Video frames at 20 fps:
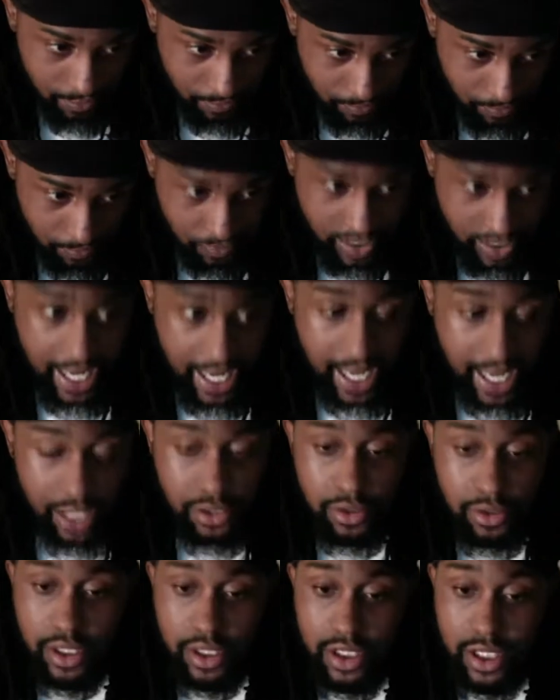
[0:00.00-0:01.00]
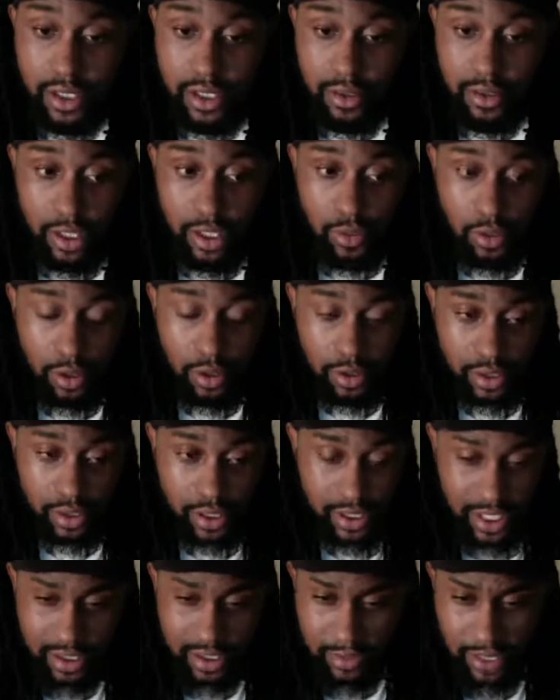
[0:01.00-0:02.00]
and how you can generate royalties.
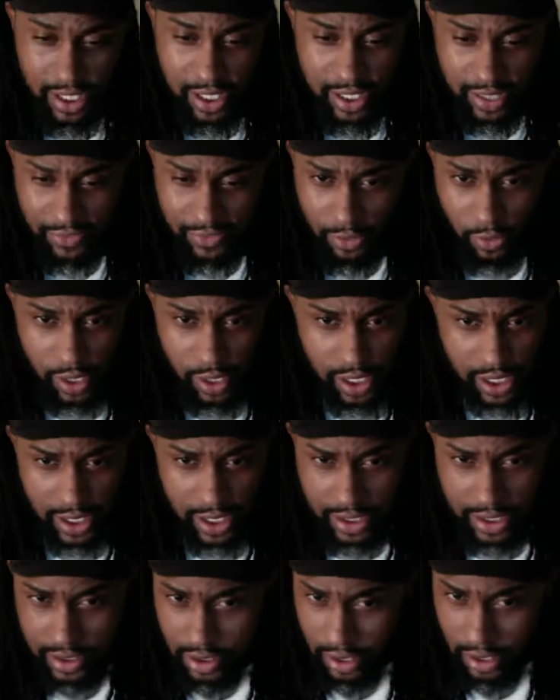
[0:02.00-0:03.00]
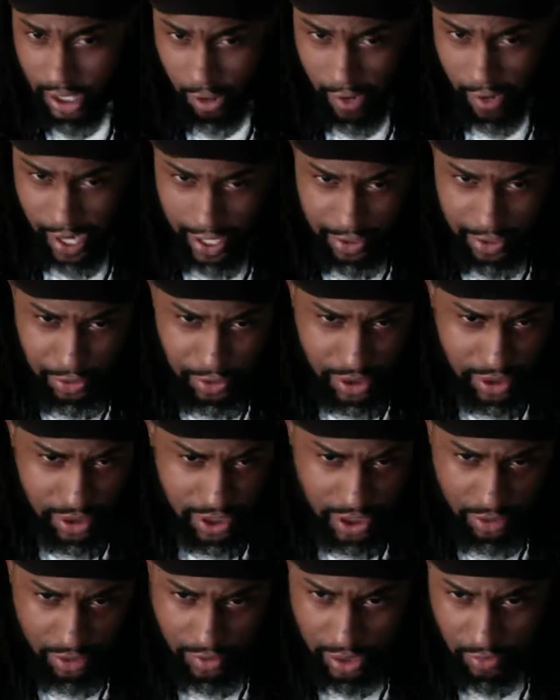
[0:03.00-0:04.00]
There's many different ways on how you can
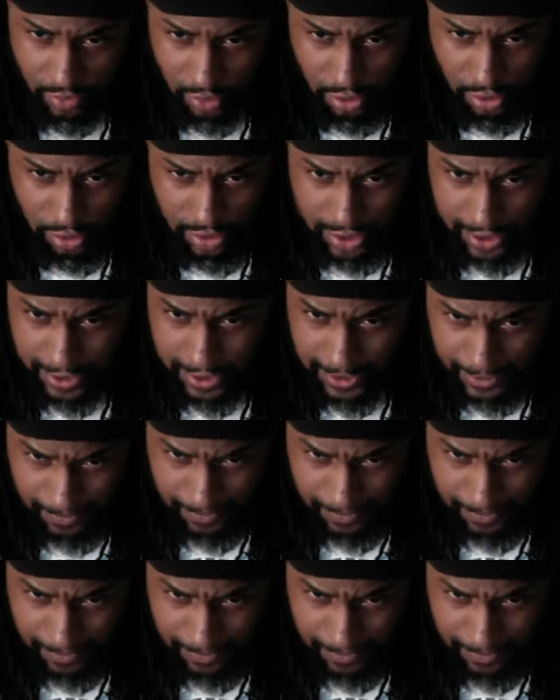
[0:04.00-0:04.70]
generate royalties,